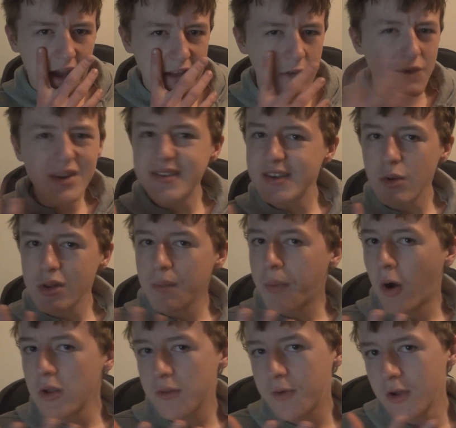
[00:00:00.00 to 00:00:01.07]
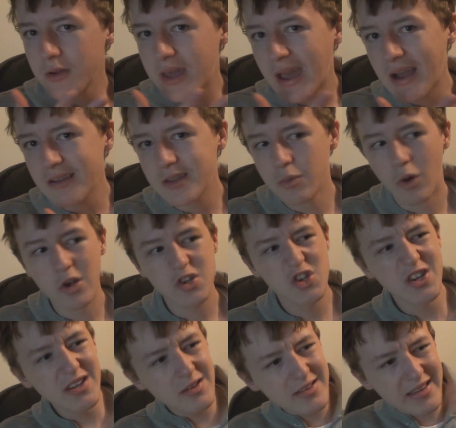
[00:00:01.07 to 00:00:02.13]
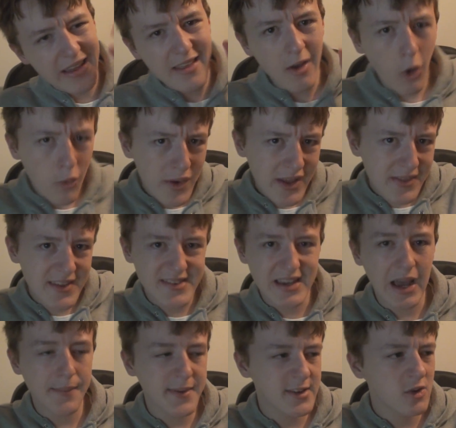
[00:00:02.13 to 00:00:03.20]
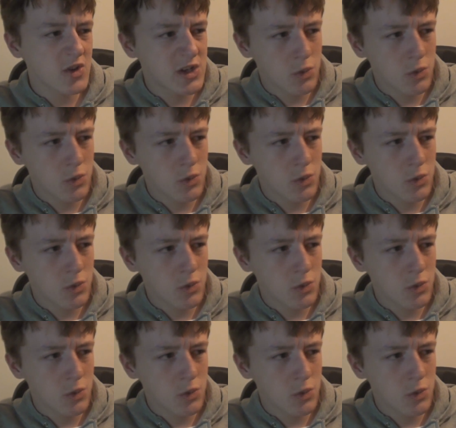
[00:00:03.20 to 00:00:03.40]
I don't really see what the point of her character was. She's only in this episode.